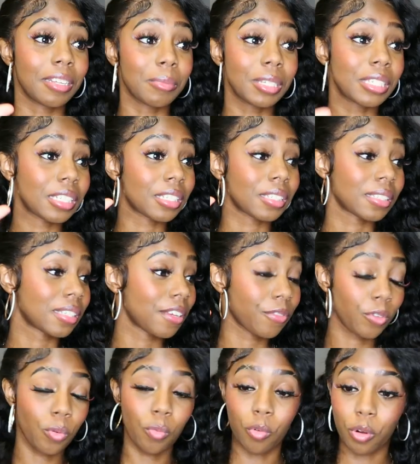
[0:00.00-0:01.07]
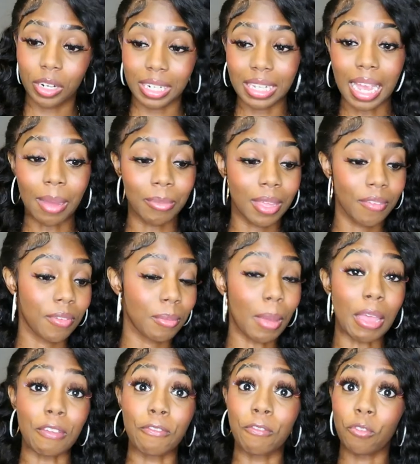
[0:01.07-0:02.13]
Let me just give you a warning. I'm giving
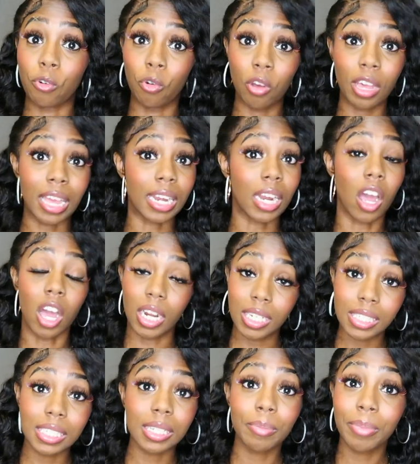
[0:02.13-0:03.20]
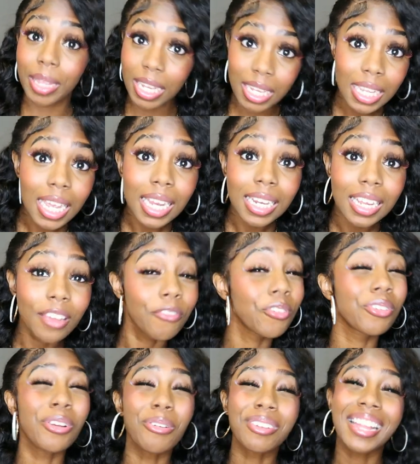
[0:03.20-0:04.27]
my full and honest opinion. If
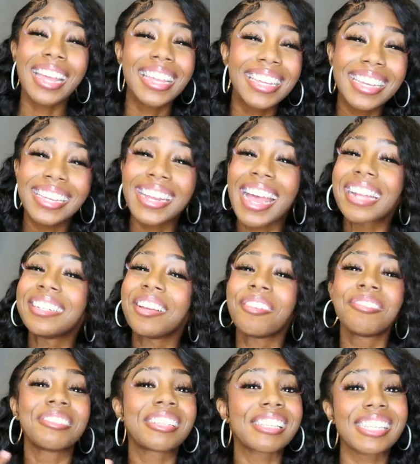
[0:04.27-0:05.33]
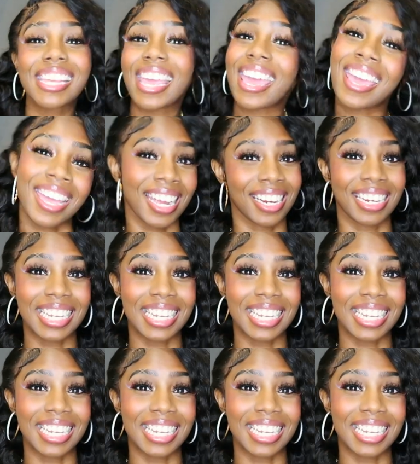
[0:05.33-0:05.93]
you don't like it, I don't care.